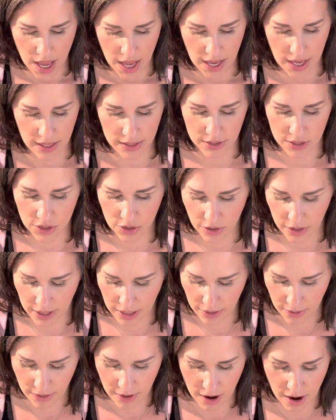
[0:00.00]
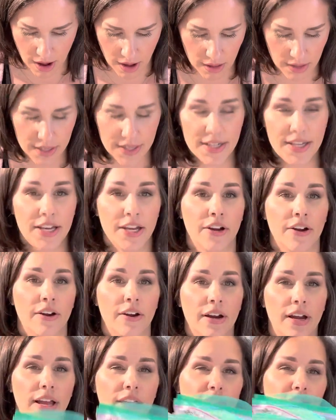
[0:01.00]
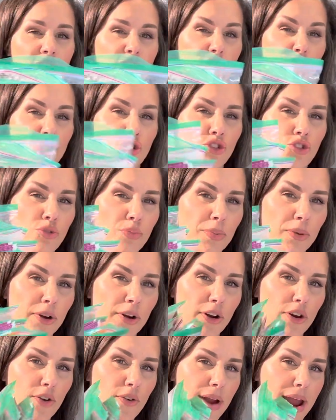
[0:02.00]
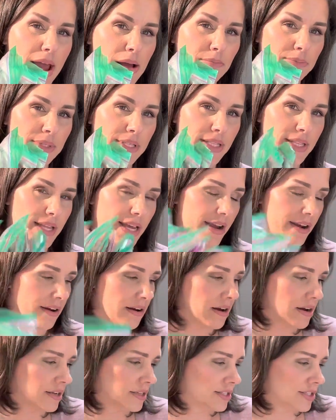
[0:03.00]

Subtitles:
And so they are all in here, and they're super cramped in there.